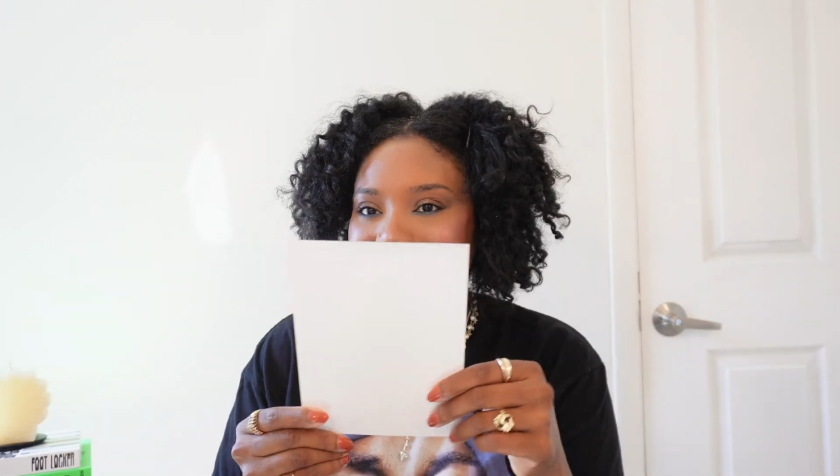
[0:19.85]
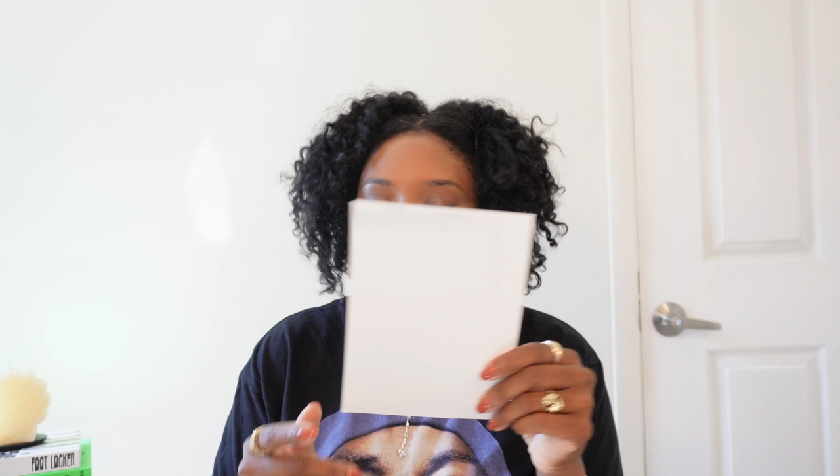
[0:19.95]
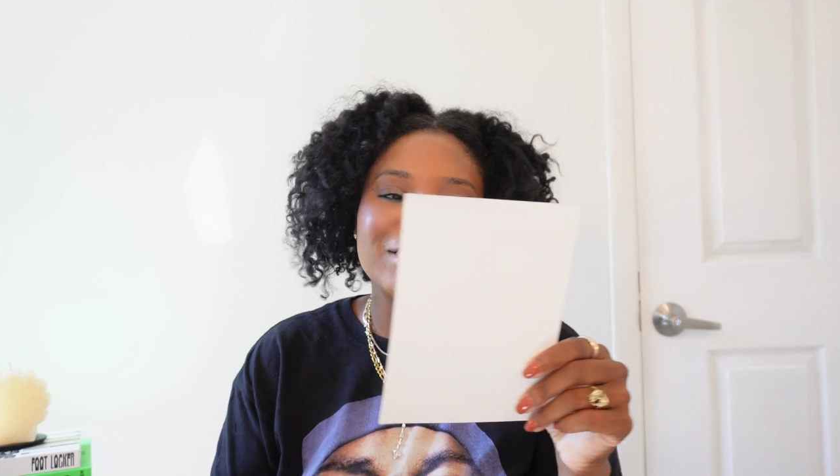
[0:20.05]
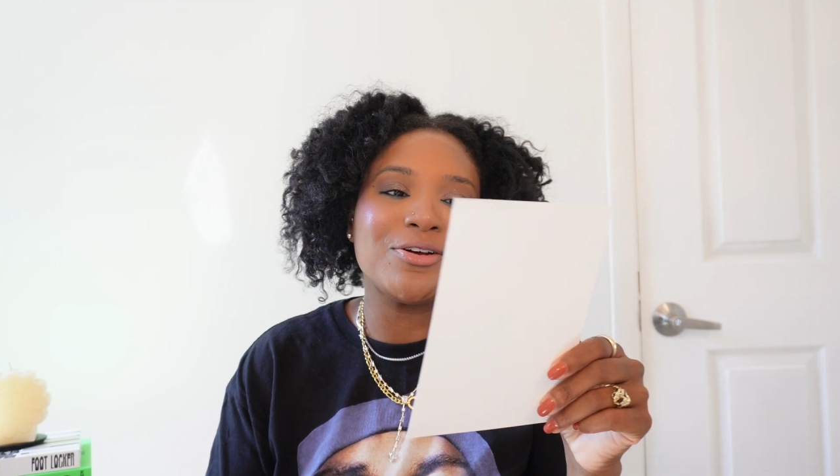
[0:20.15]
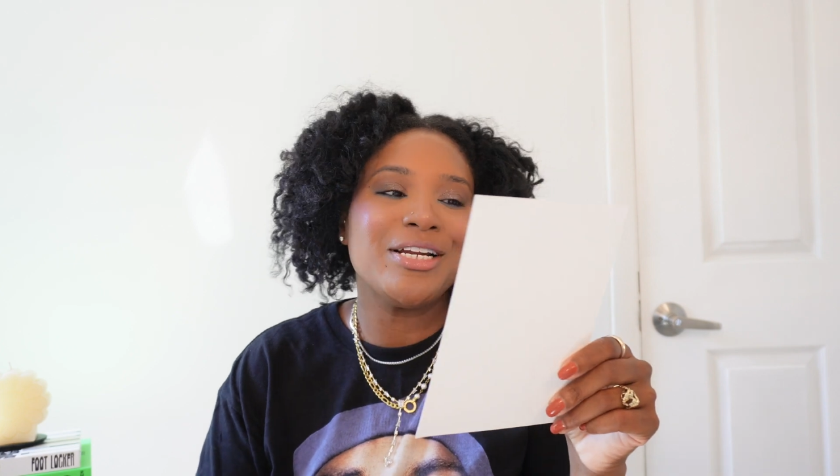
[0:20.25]
so
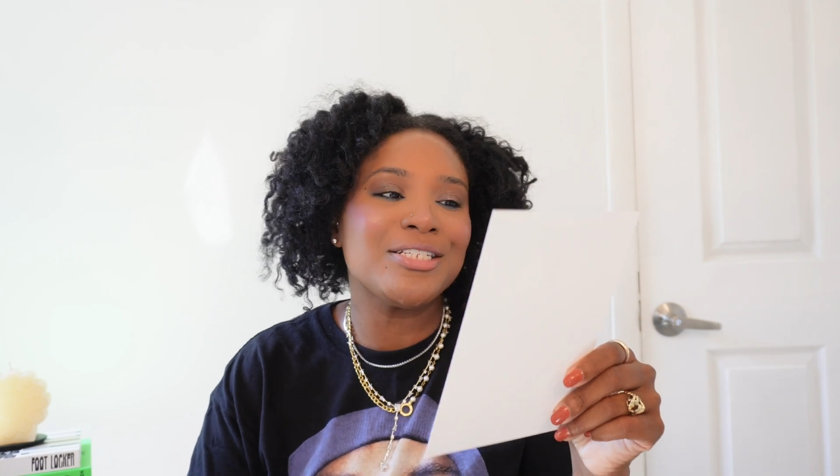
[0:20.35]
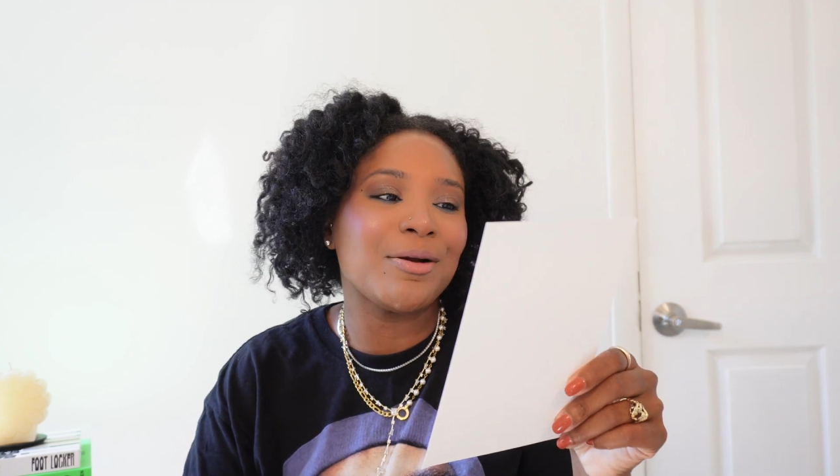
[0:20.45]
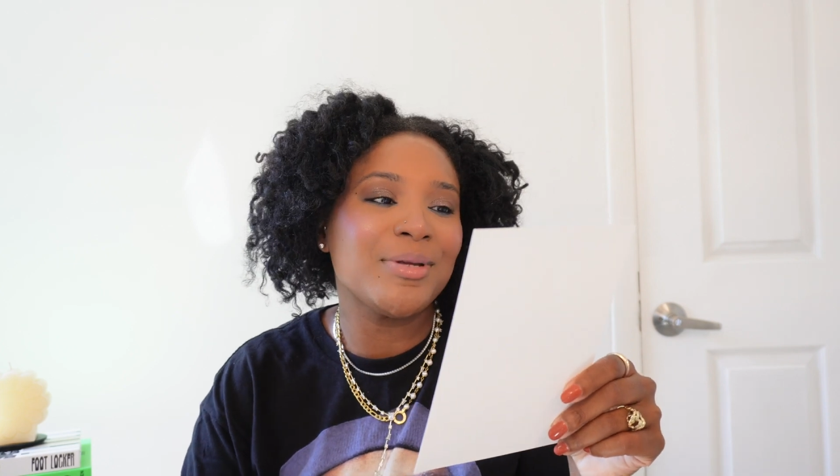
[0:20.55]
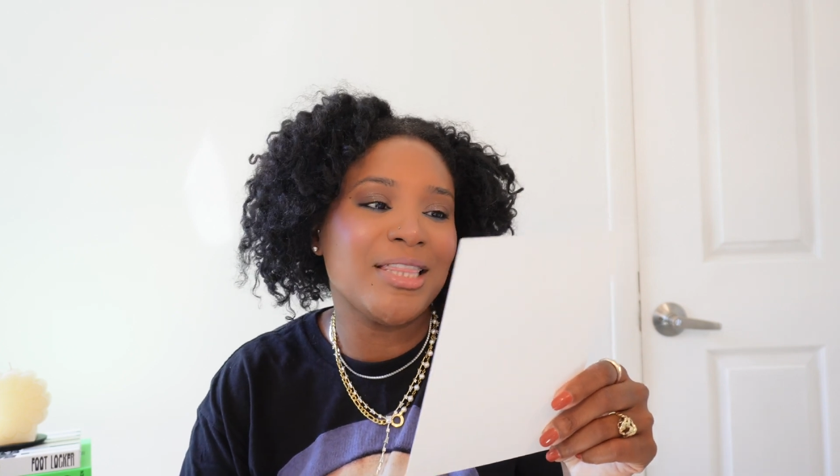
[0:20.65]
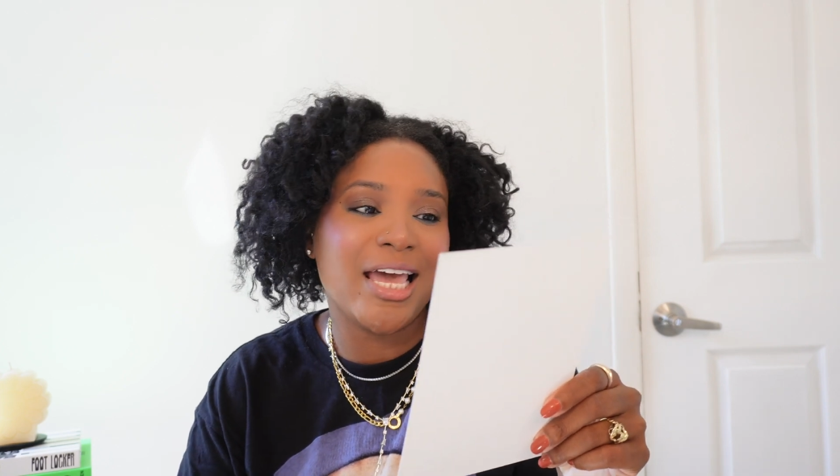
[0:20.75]
let's go ahead and start
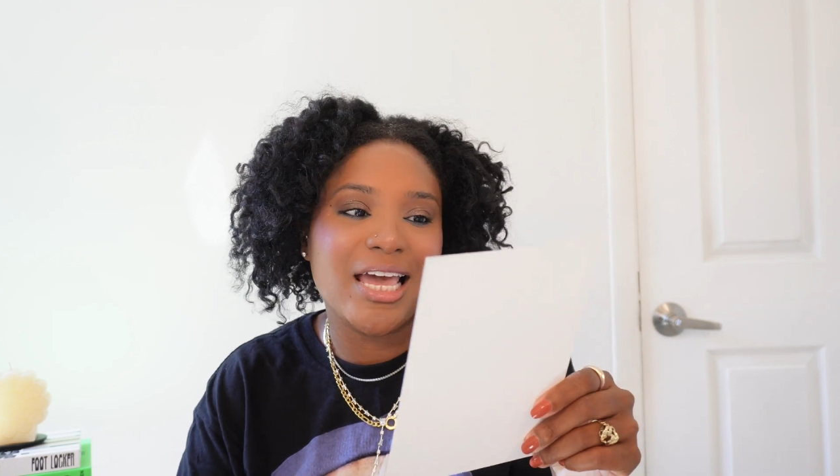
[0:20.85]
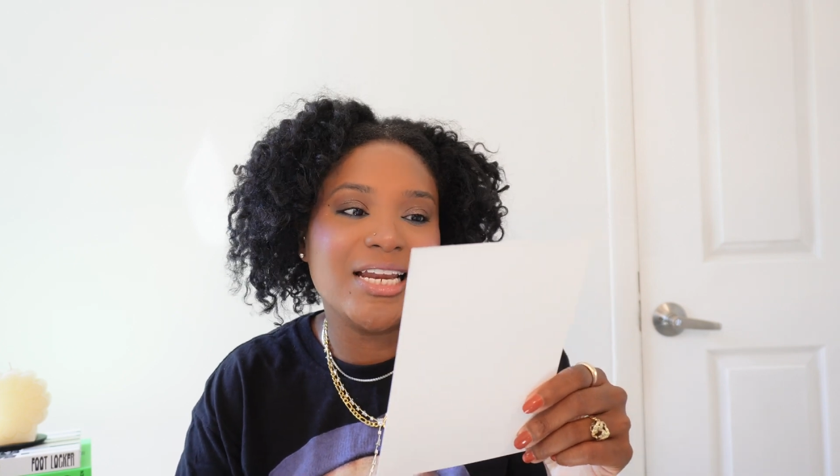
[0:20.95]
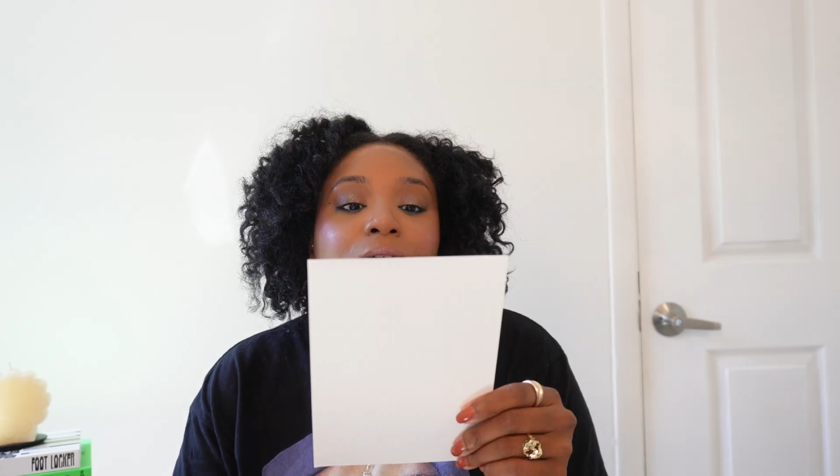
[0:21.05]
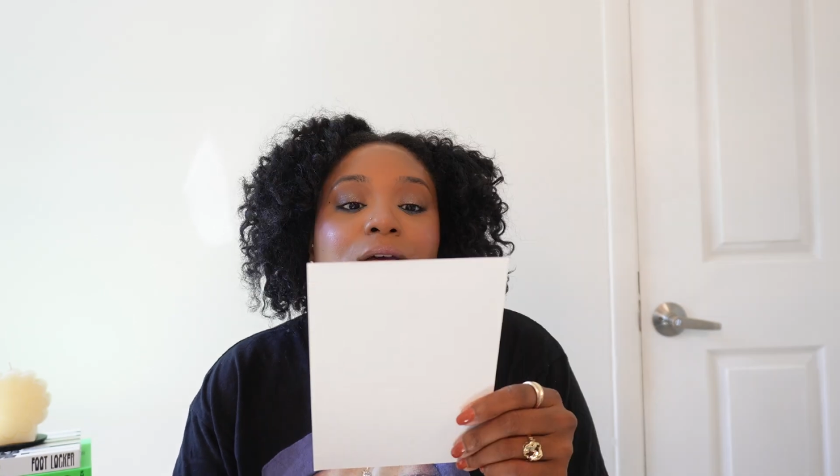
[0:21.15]
with that.